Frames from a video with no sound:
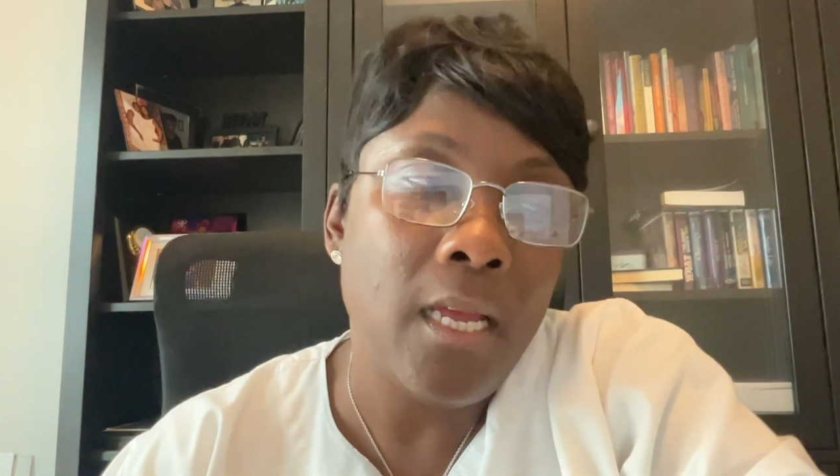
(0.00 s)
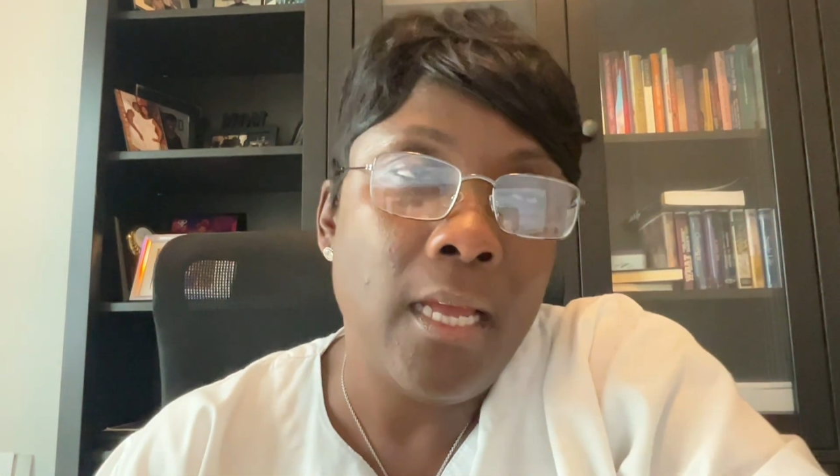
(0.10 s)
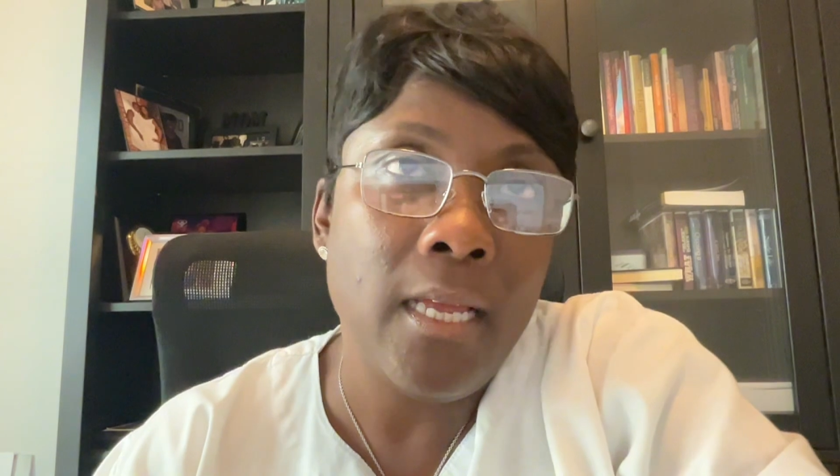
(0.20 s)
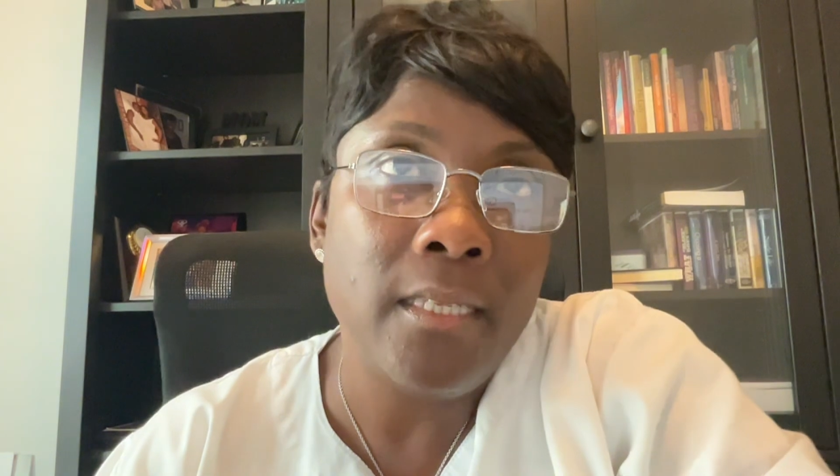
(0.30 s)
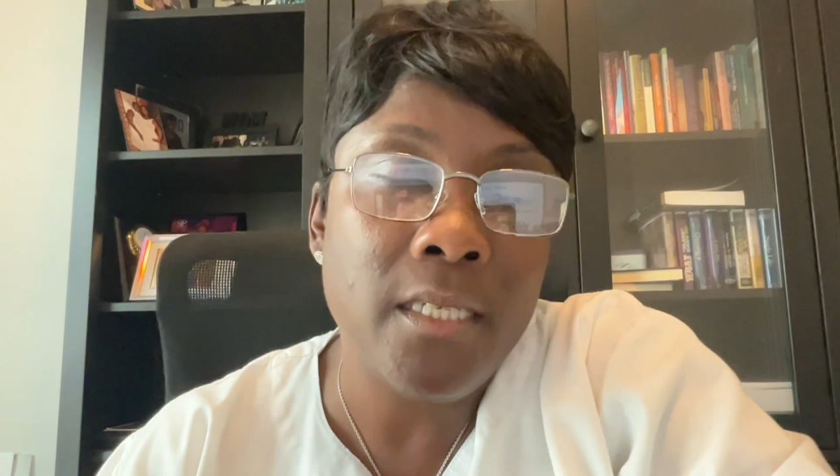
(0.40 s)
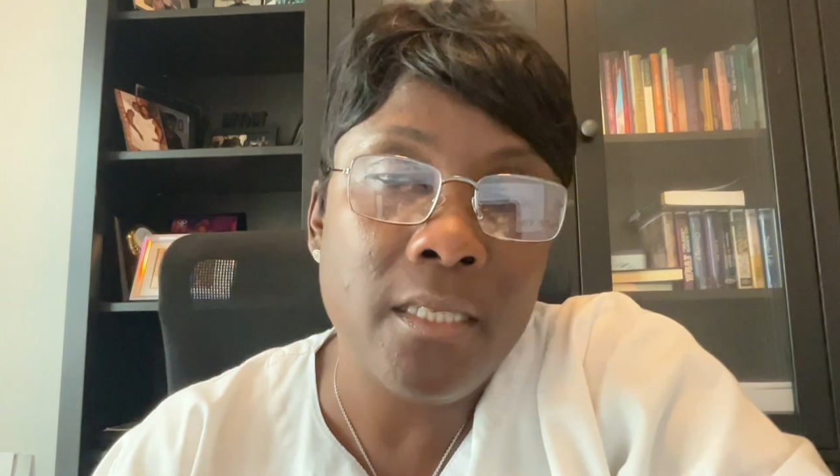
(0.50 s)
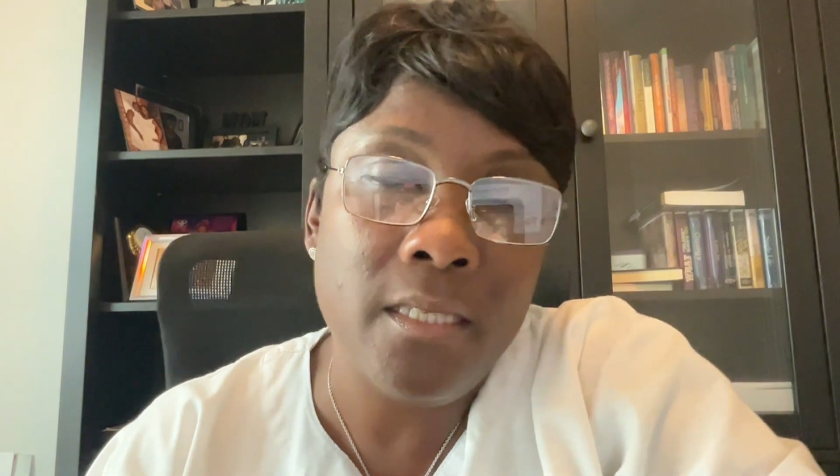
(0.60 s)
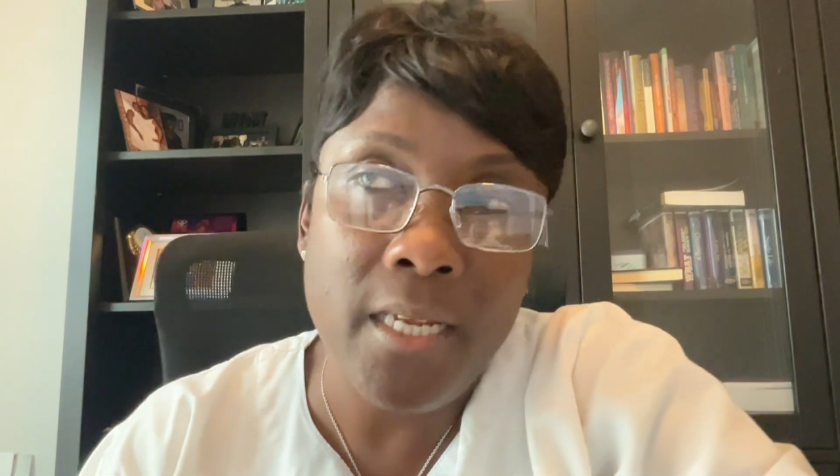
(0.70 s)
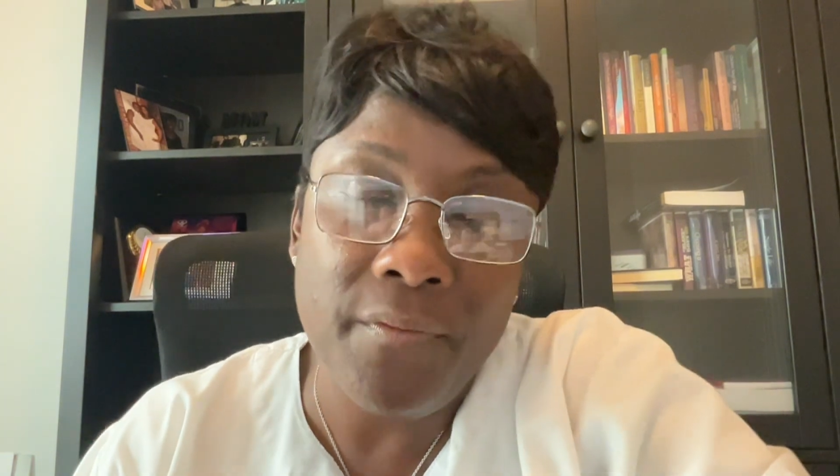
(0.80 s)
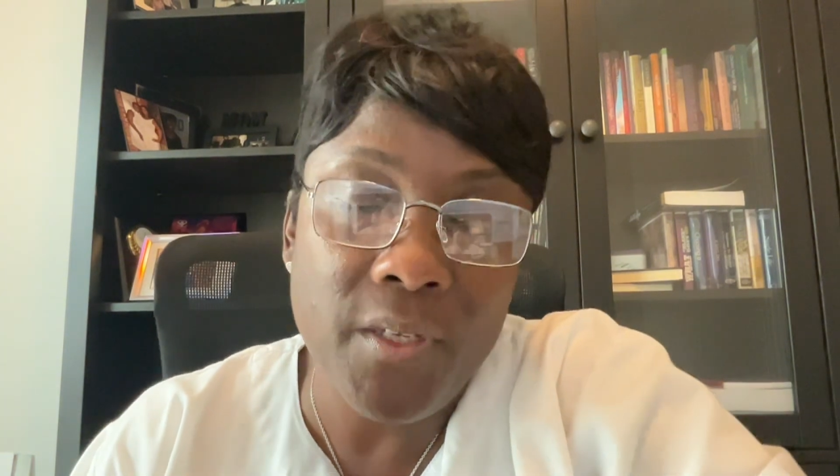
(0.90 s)
I just
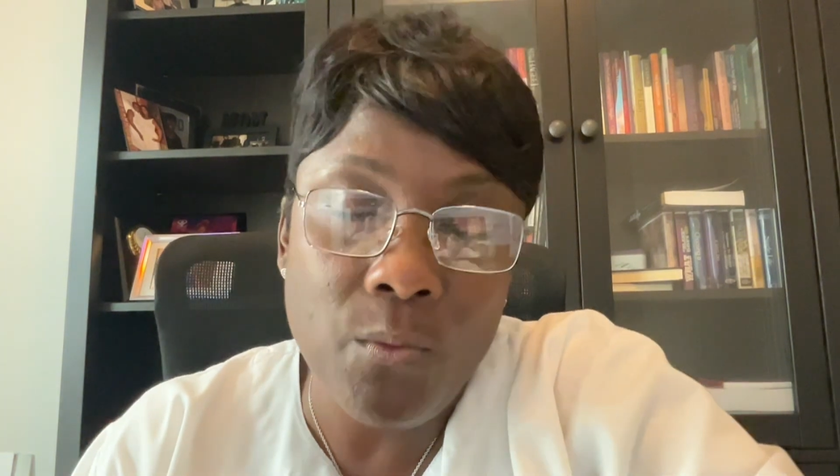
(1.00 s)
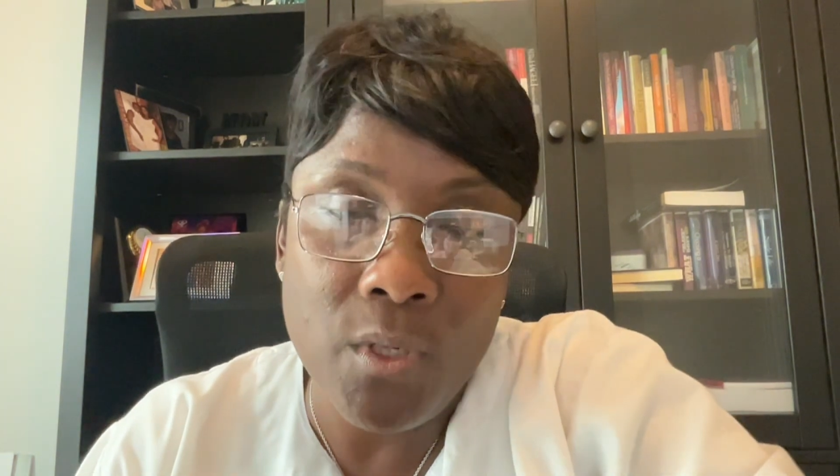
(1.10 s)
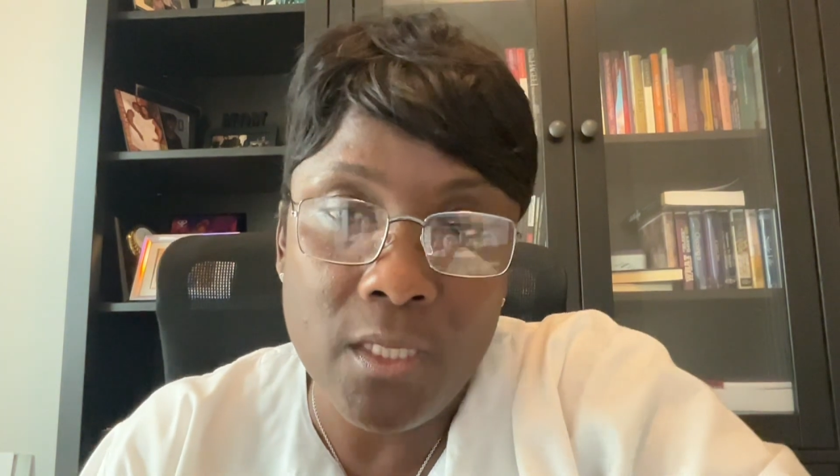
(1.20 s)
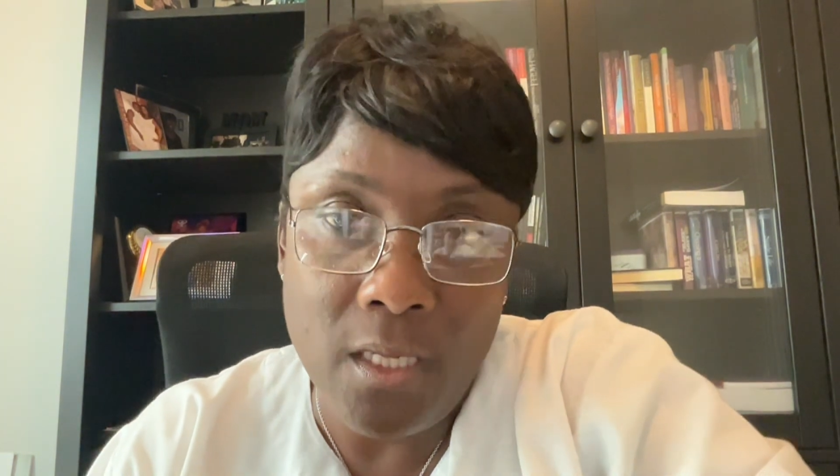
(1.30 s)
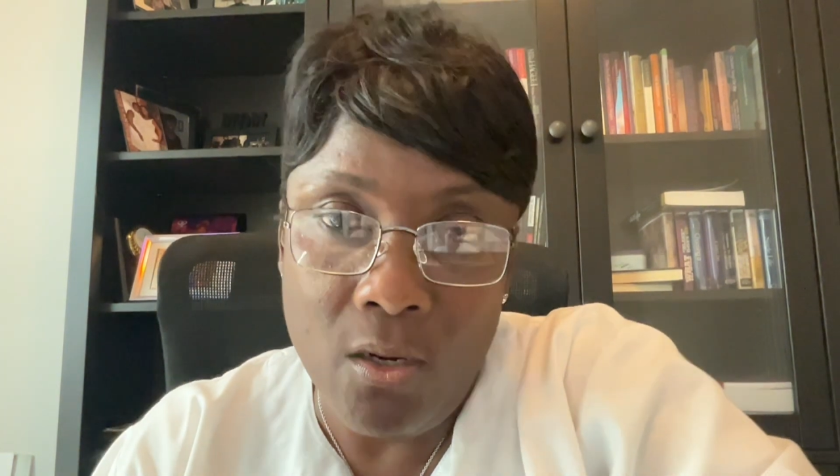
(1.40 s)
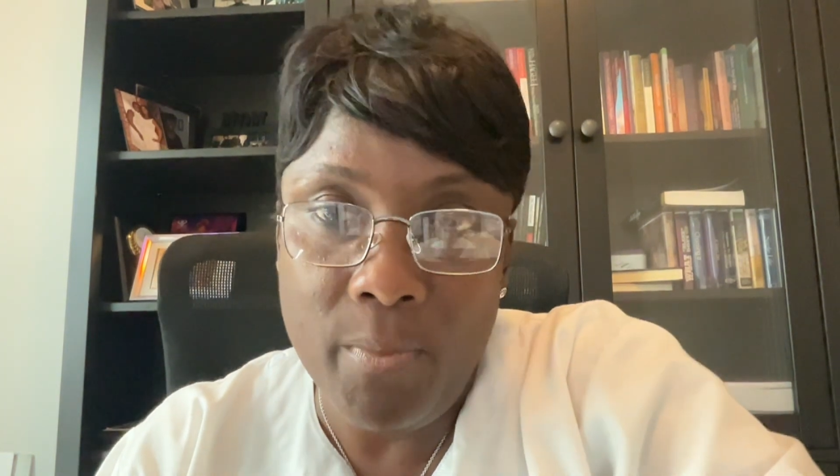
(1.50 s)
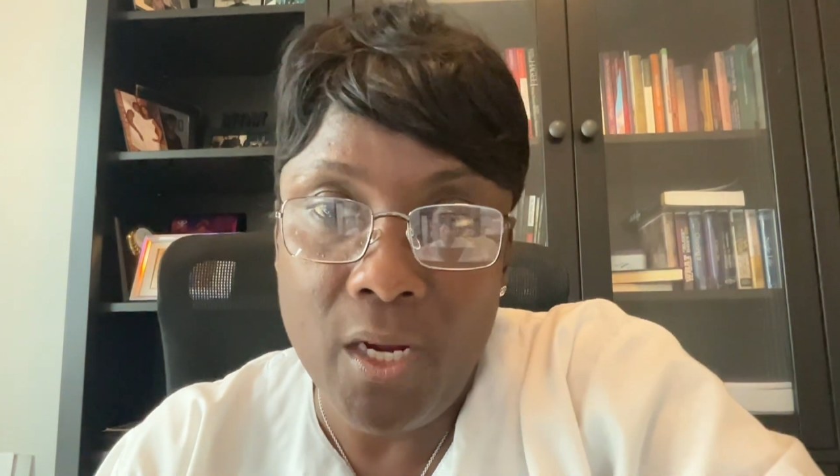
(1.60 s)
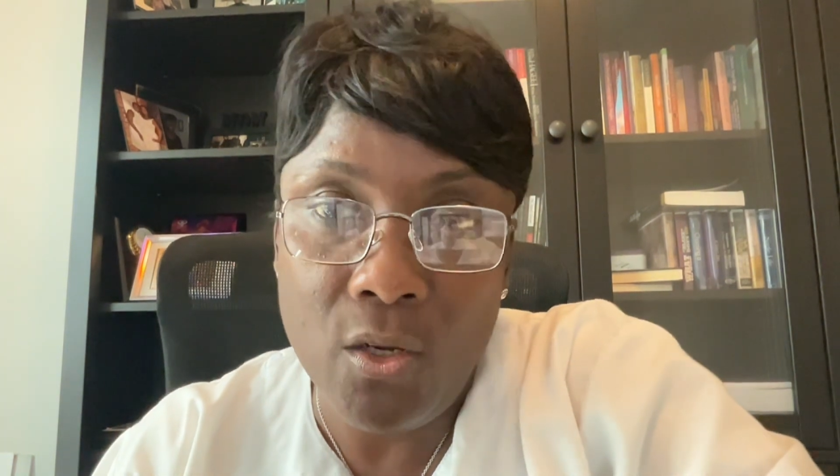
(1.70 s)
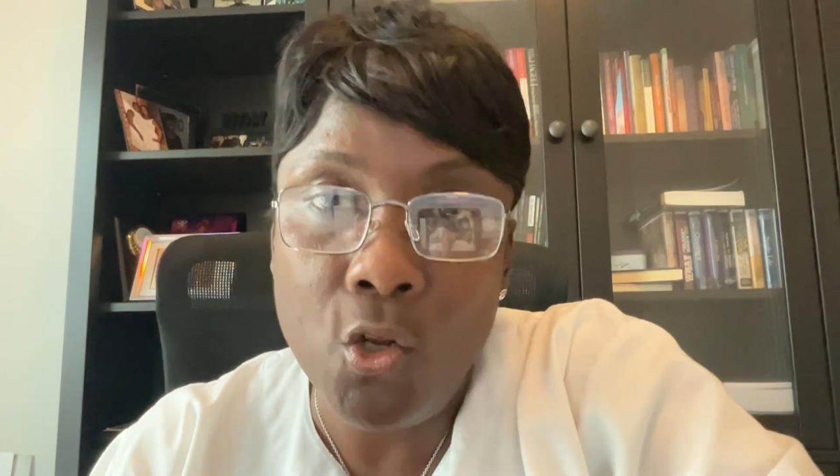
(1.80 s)
definitely want to talk about